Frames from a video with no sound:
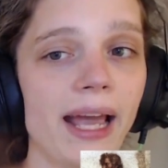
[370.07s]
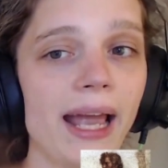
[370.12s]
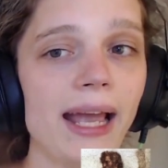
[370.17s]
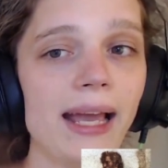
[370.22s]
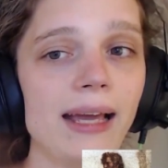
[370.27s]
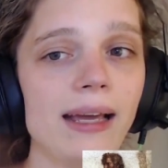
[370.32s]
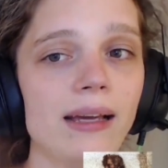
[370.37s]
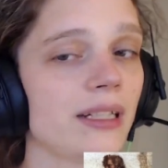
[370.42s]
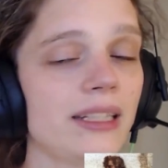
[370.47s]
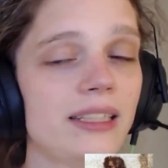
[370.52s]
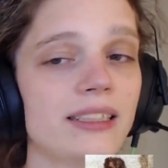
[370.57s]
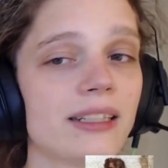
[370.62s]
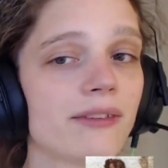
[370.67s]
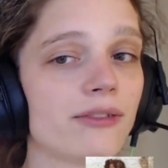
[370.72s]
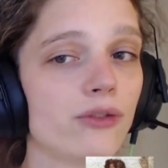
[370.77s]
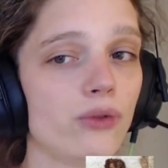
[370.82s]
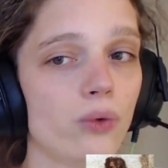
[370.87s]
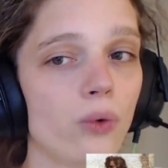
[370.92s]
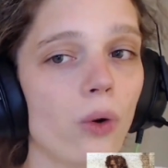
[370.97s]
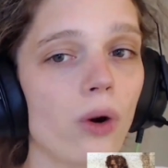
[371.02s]
A each have
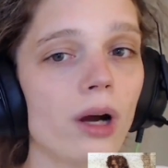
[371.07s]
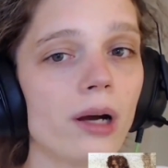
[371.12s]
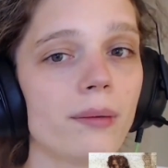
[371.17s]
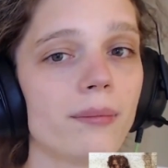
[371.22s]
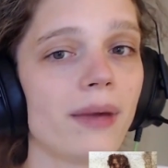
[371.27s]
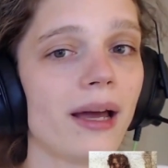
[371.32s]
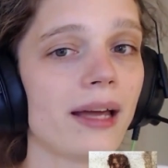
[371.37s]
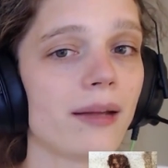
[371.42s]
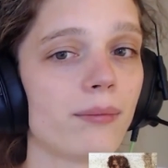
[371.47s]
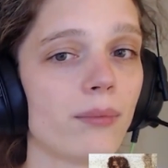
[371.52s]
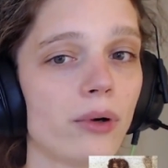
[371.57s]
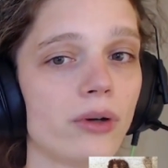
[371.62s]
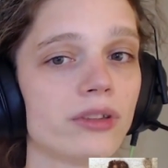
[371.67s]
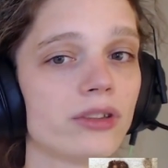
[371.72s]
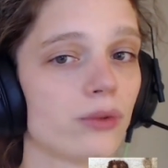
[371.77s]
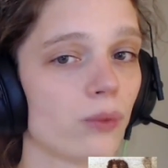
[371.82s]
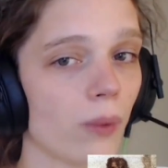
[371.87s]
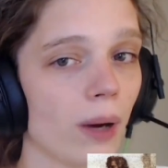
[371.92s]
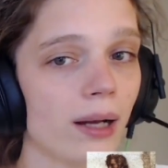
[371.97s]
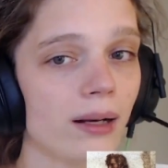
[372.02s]
norm at
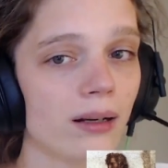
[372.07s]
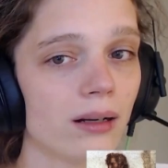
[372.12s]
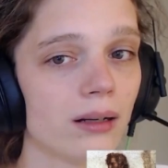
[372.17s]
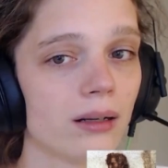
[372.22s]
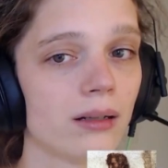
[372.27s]
most 1,